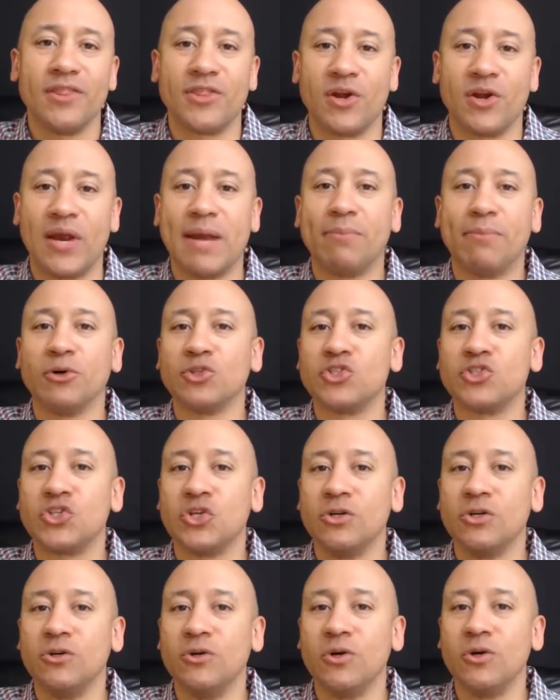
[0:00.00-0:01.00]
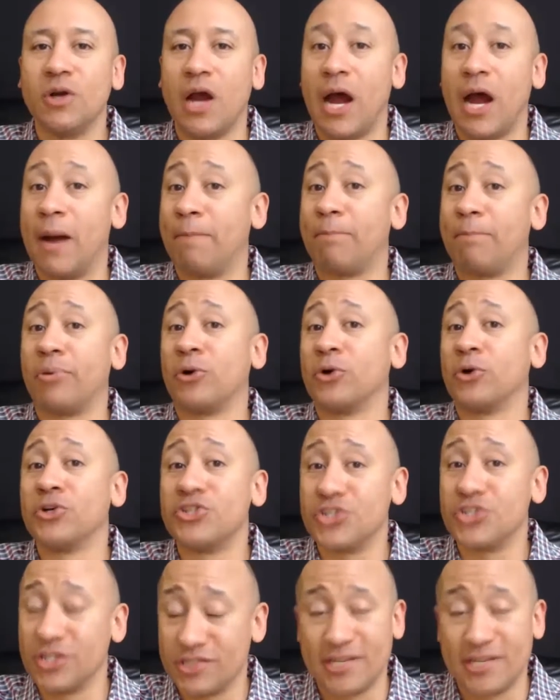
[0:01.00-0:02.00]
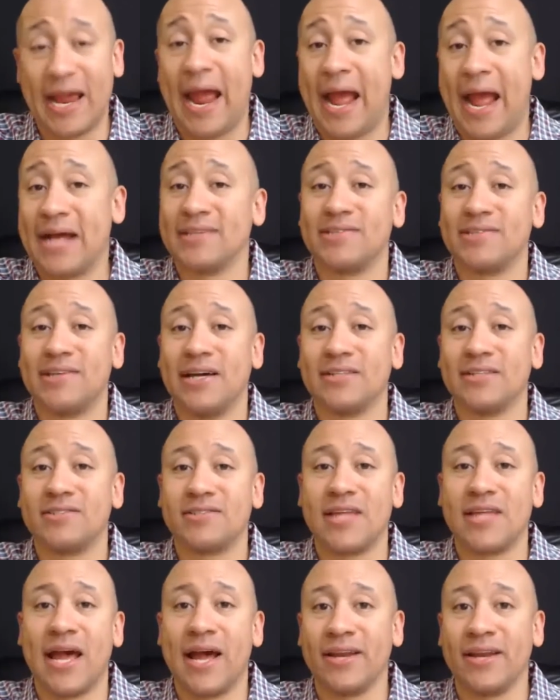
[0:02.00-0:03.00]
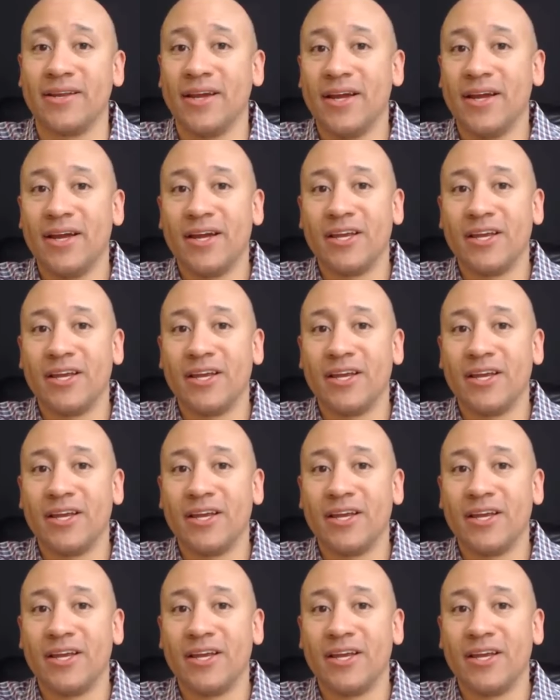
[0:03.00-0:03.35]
They're able to purchase assets that,